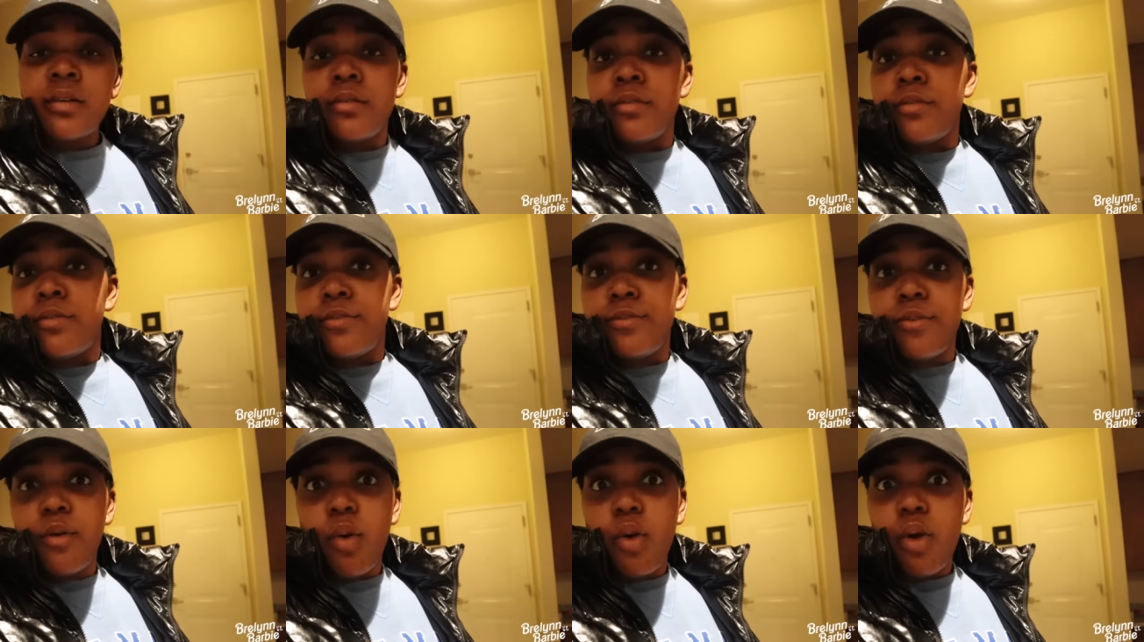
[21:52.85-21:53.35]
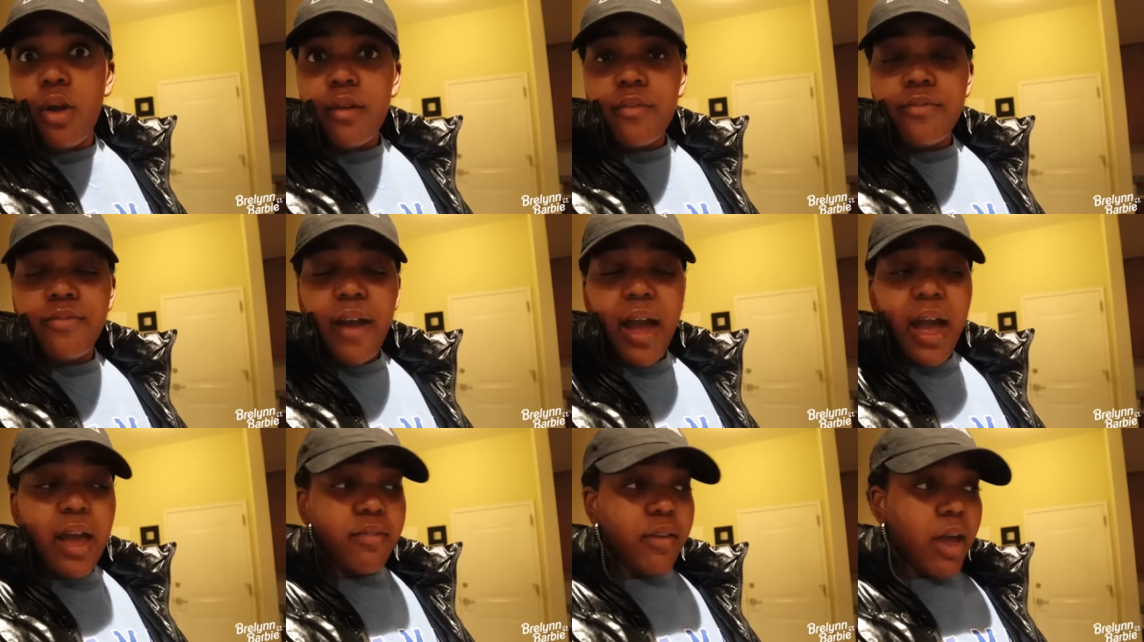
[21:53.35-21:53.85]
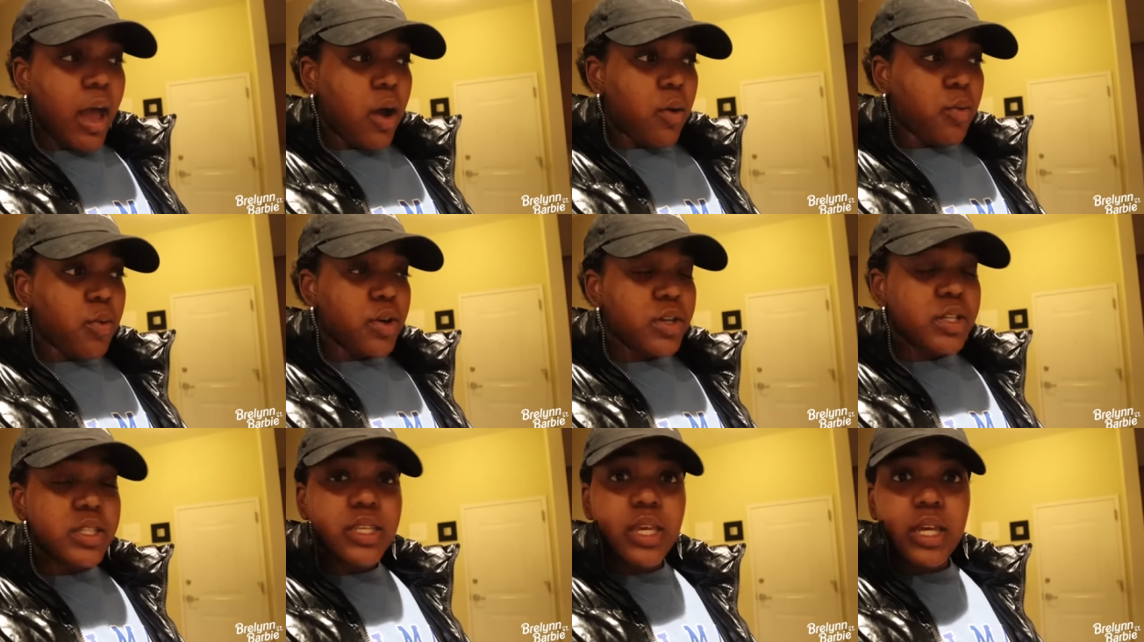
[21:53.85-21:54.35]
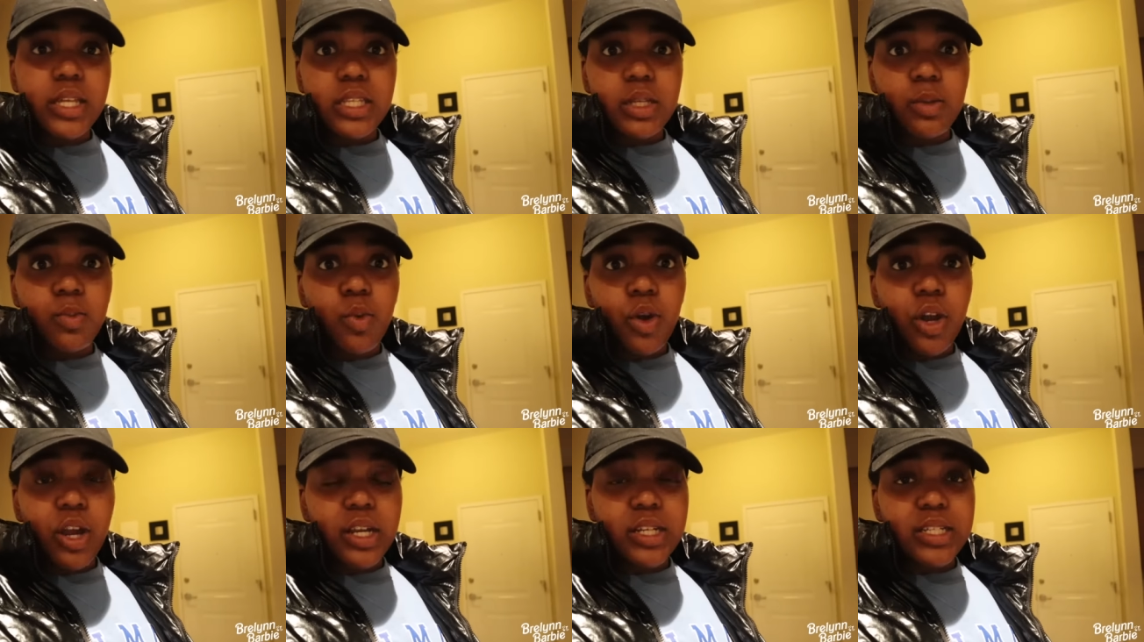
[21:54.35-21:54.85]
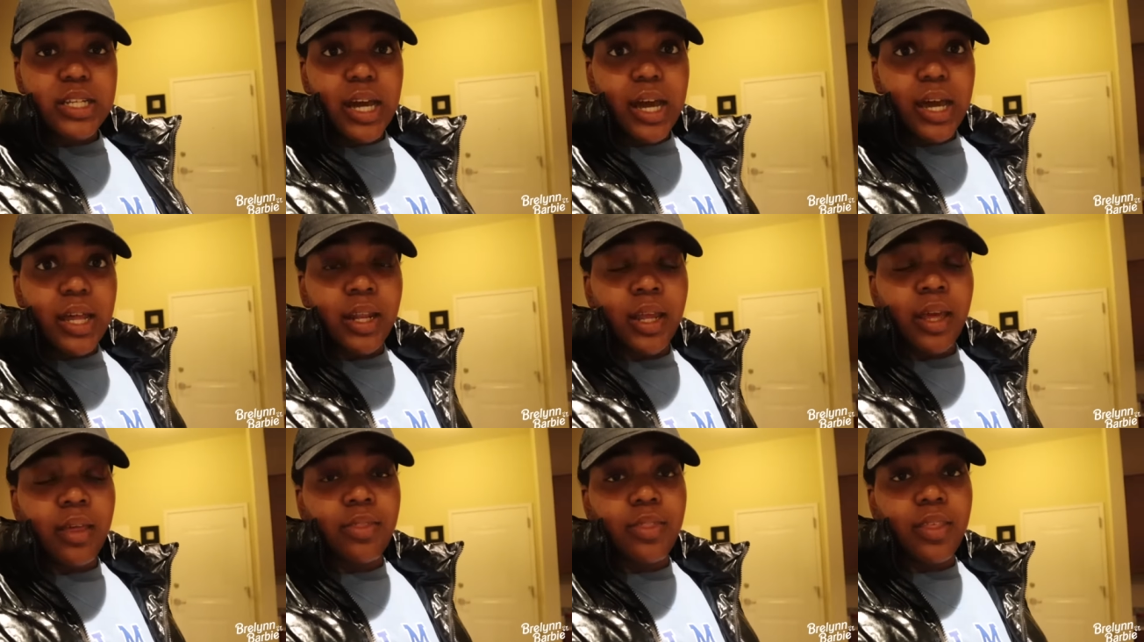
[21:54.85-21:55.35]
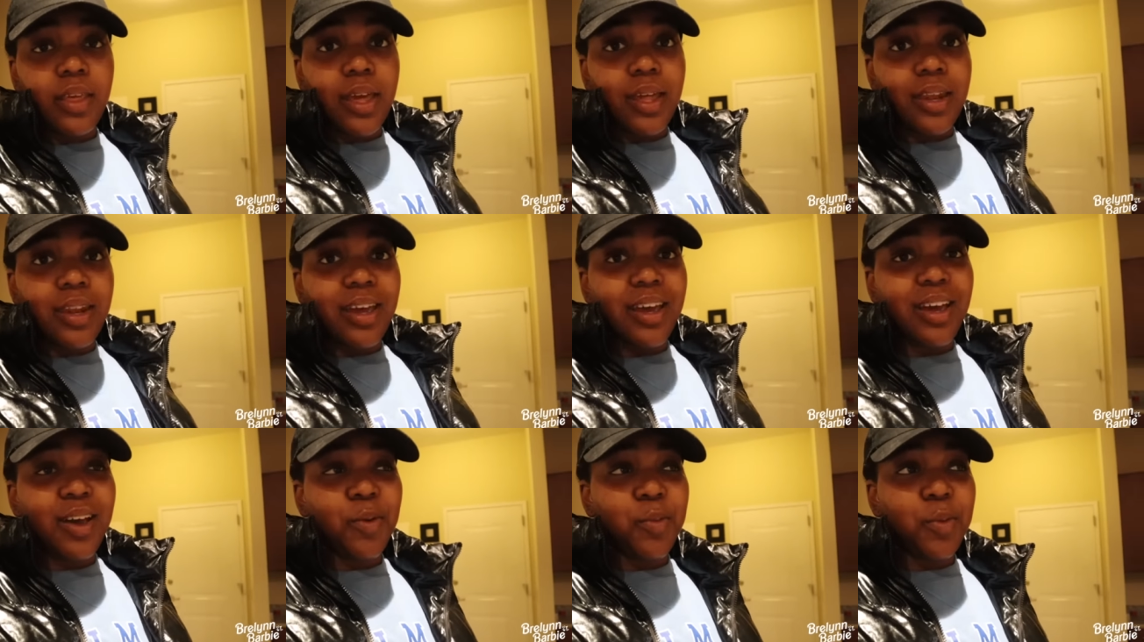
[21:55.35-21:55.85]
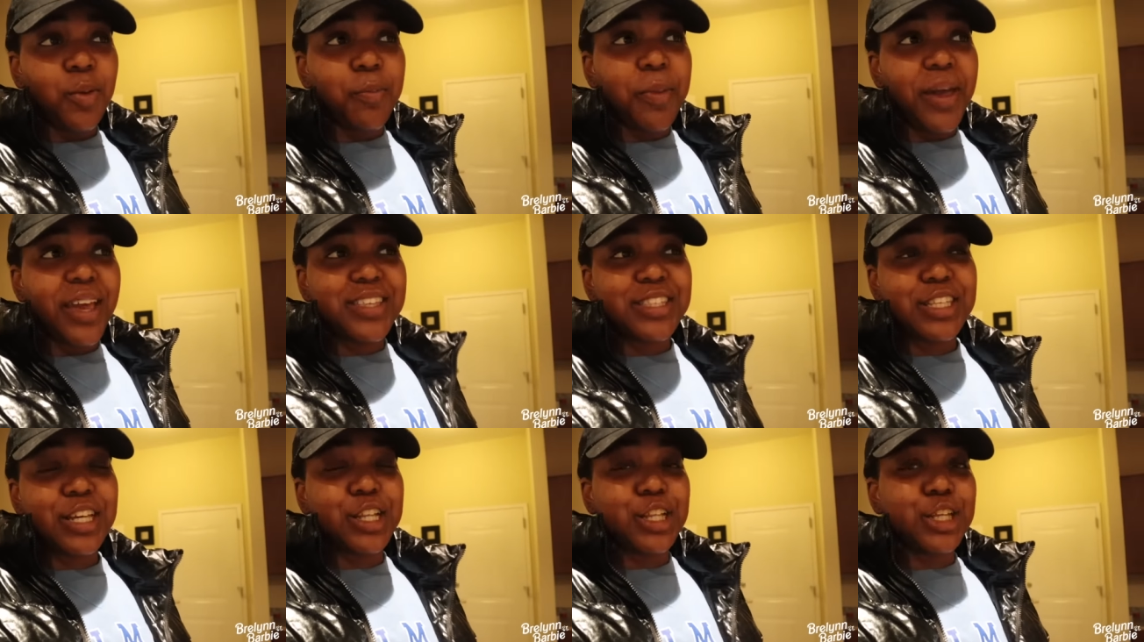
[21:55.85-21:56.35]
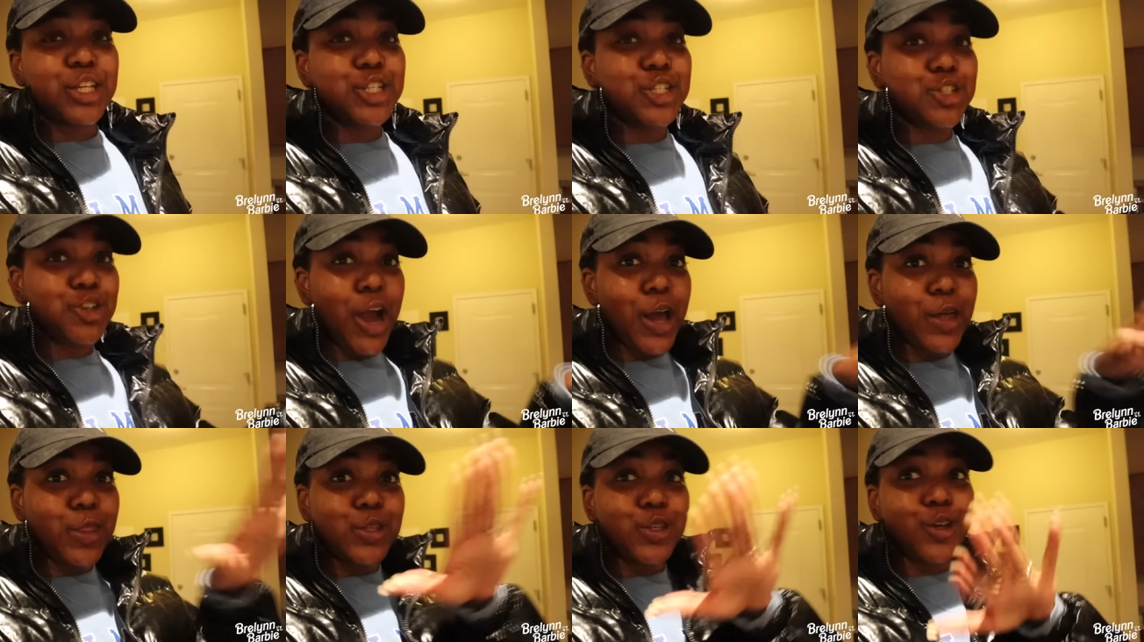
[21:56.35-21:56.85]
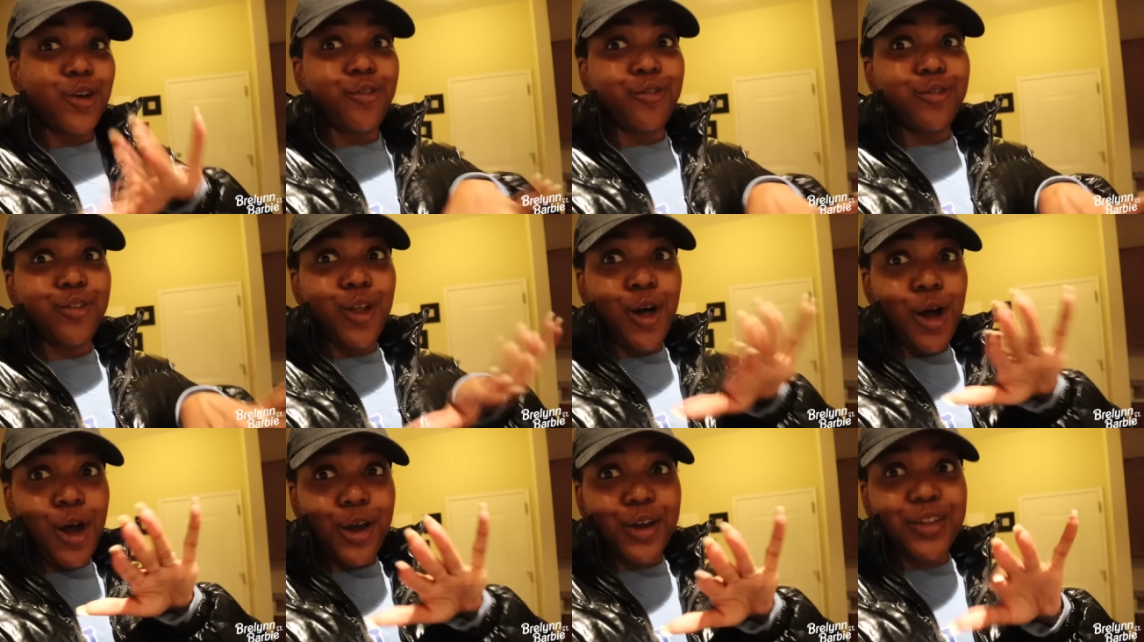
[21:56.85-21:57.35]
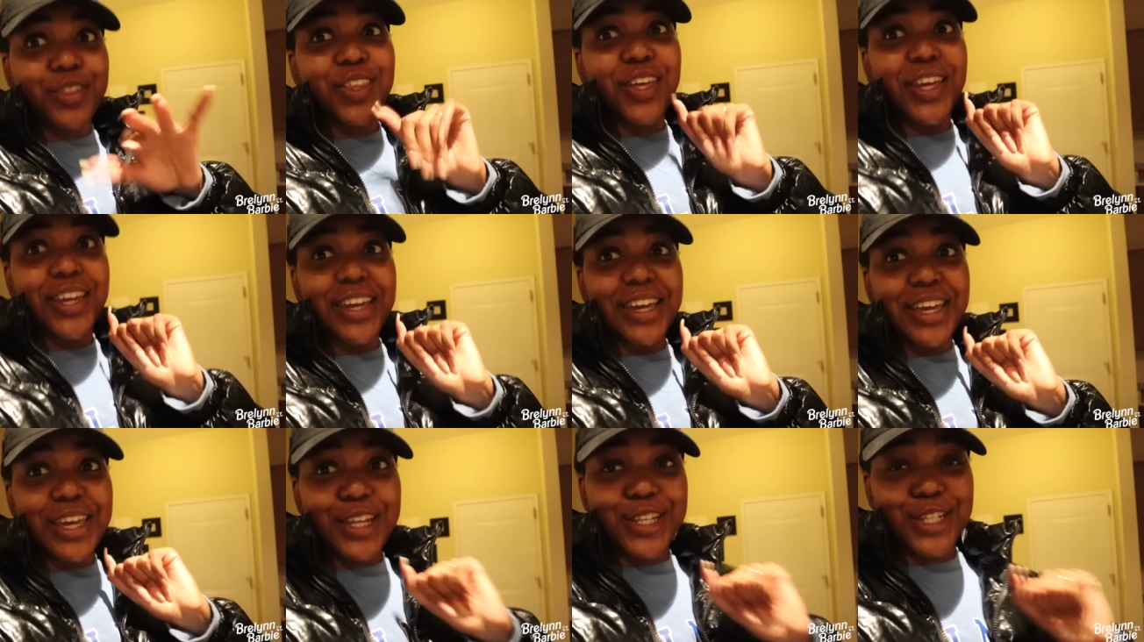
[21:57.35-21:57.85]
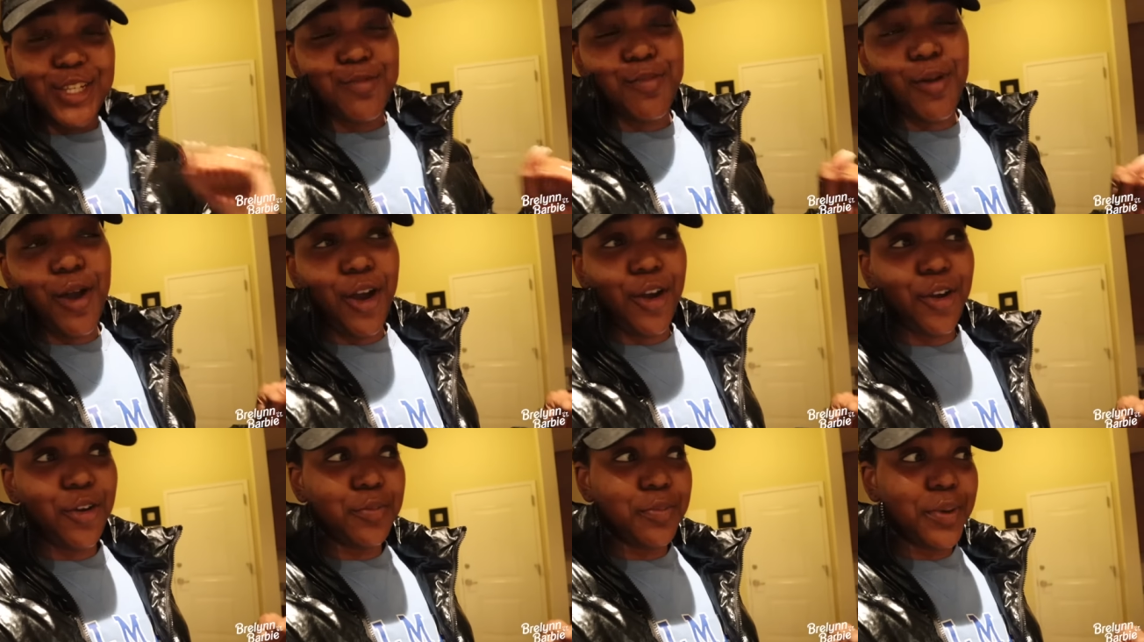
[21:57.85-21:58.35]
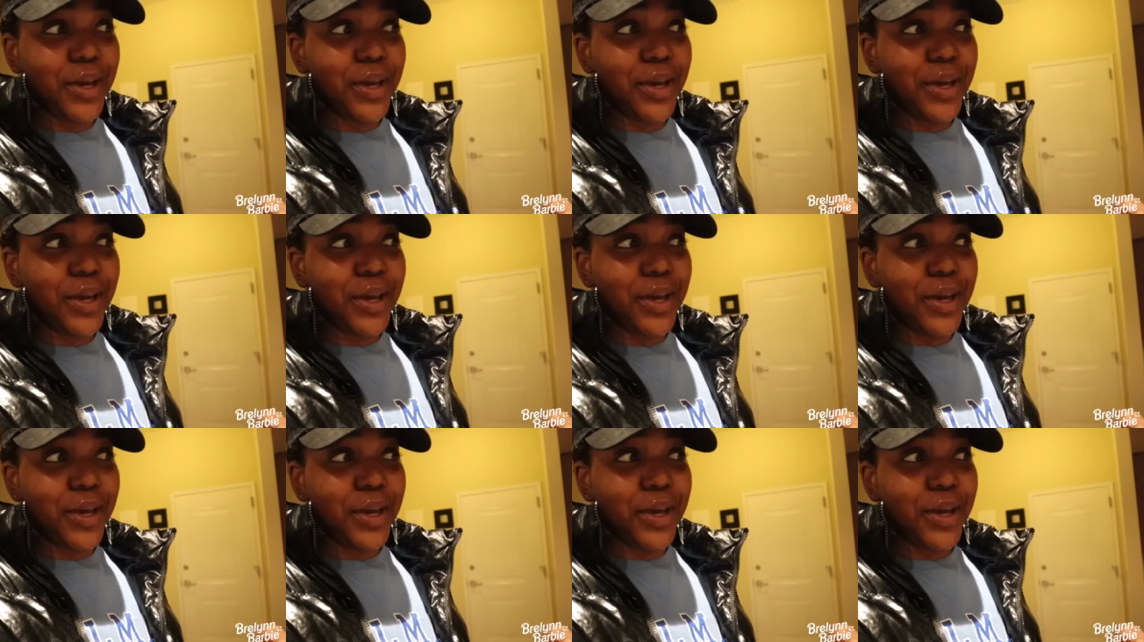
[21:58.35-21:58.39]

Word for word: 4 or 5 hours, get some work done, and then we'll basically try this whole vlog thing again tomorrow.